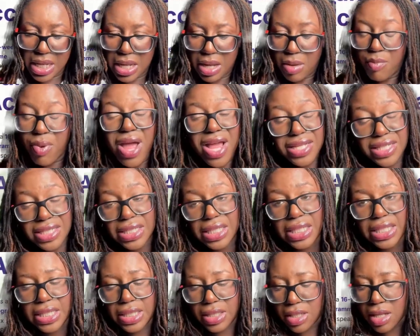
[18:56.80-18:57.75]

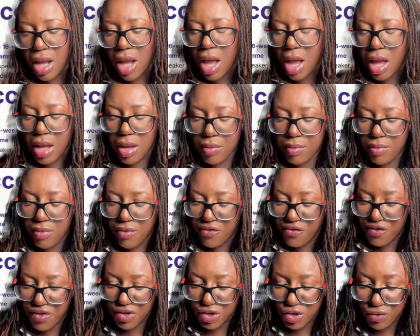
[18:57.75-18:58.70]
personally,
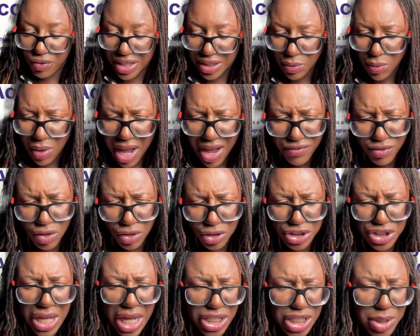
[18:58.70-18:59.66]
for the reason why I've not
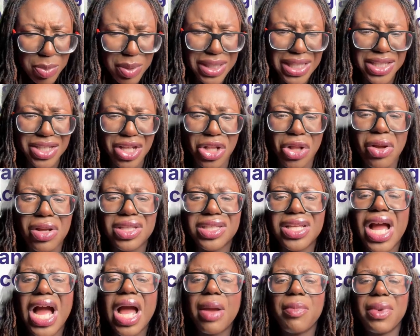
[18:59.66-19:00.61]
used ChatGPT in a long
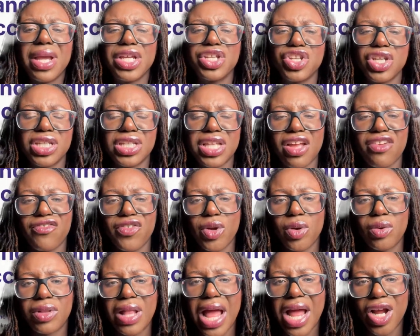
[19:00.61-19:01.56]
time is just I
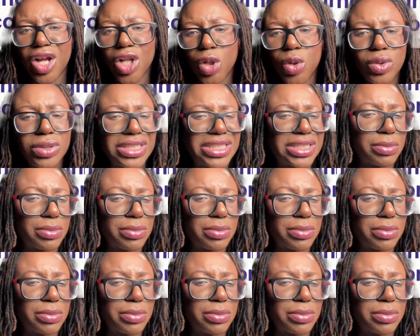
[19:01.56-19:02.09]
feel like Claude is